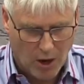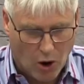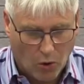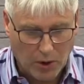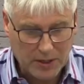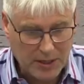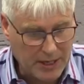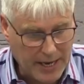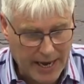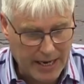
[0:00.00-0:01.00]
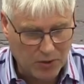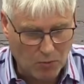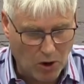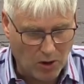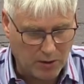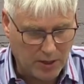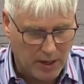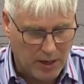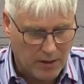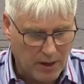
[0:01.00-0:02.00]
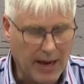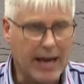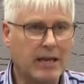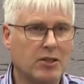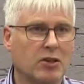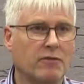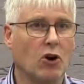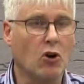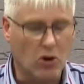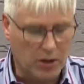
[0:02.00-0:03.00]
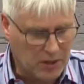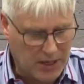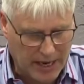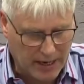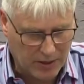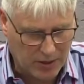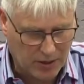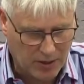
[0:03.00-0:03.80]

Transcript: or in today's world, the likes of Os Guinness,